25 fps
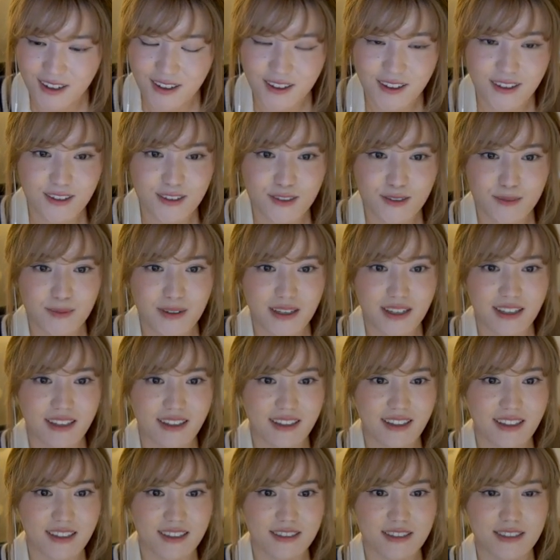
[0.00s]
Oh my
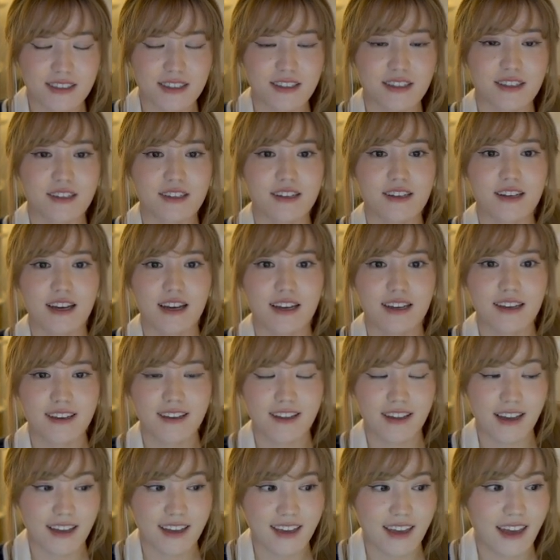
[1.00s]
Atlanta. I
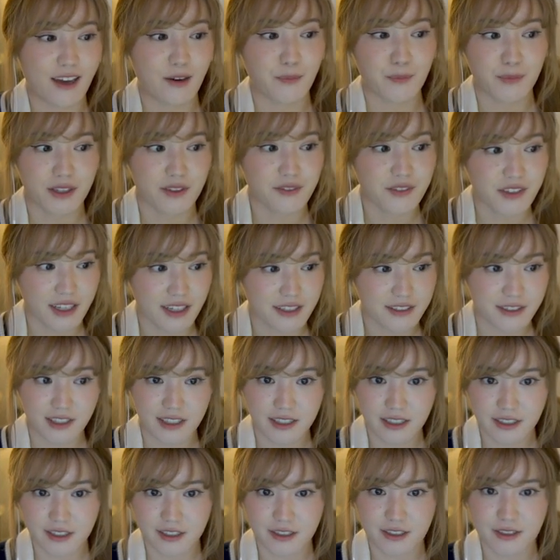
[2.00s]
can't, I can't believe you guys are
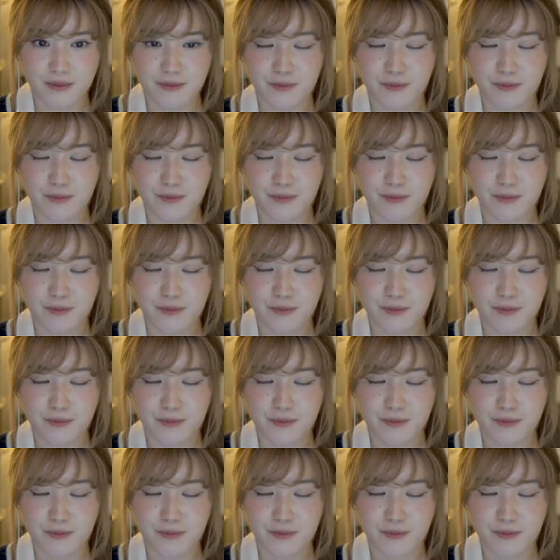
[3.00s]
here.